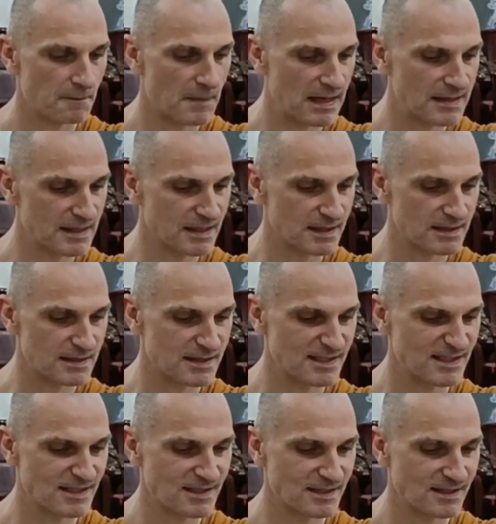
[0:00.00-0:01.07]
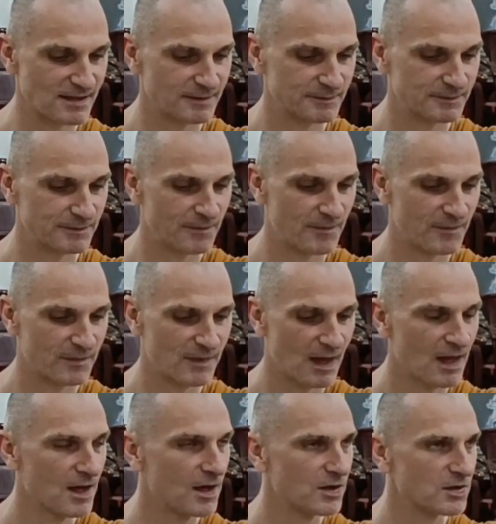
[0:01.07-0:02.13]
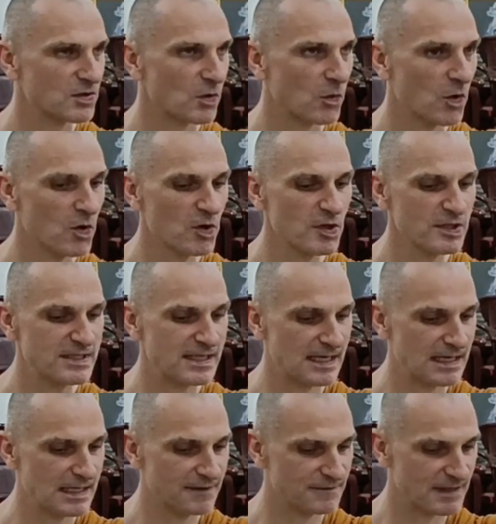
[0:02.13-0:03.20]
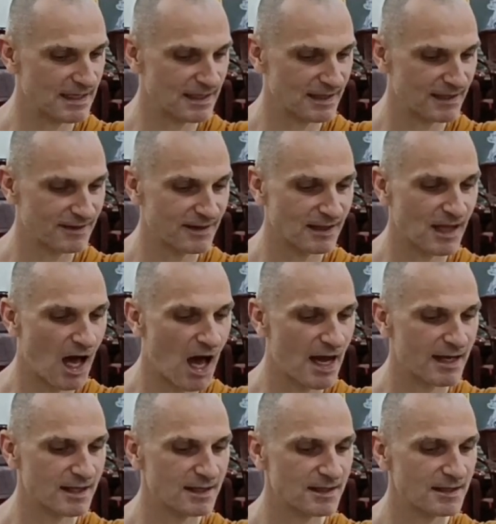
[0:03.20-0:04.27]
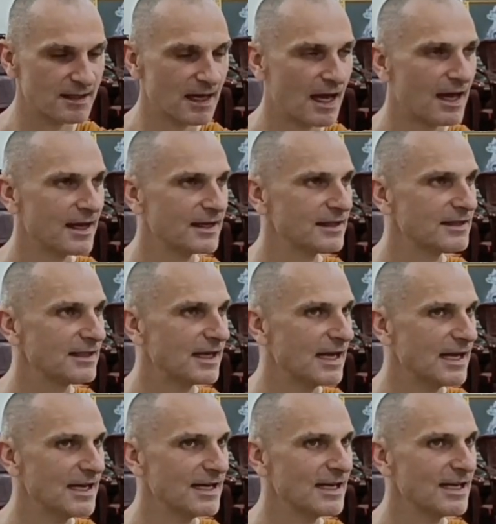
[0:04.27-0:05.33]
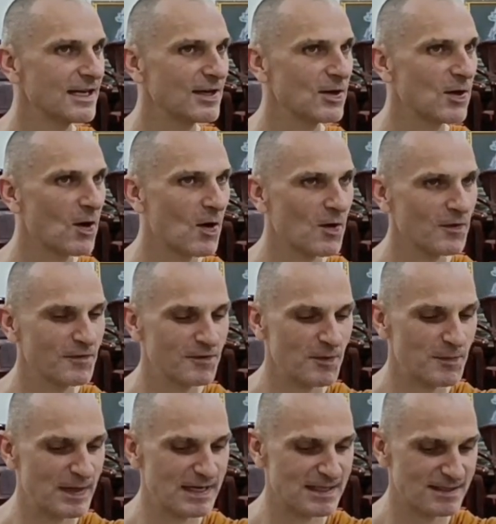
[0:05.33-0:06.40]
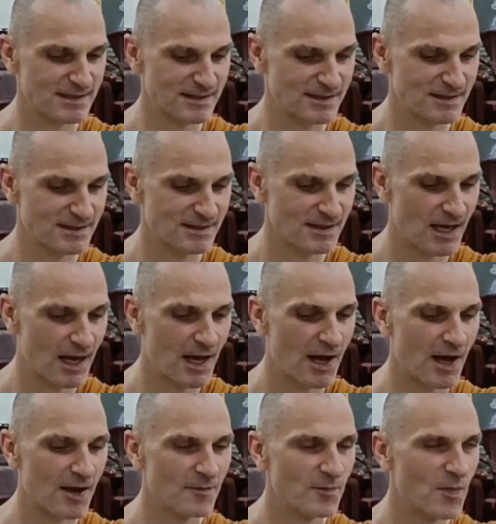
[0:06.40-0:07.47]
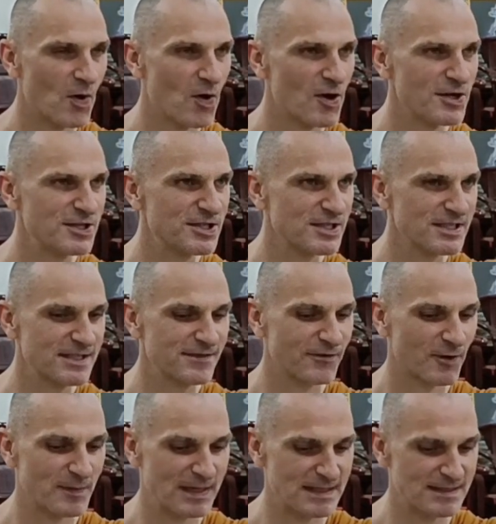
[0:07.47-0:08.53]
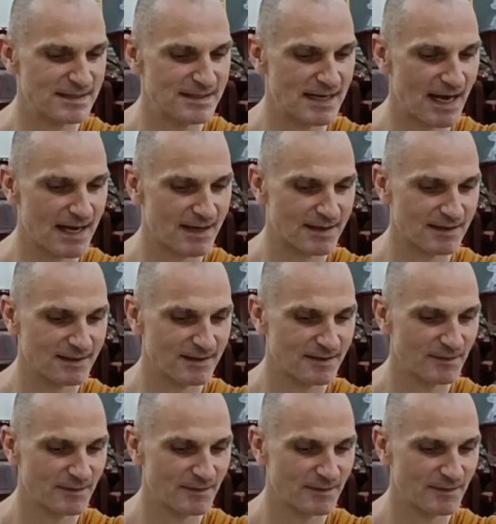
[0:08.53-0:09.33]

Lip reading: Mendicants. Towards evening, the lion, king of the beasts, emerges from his den,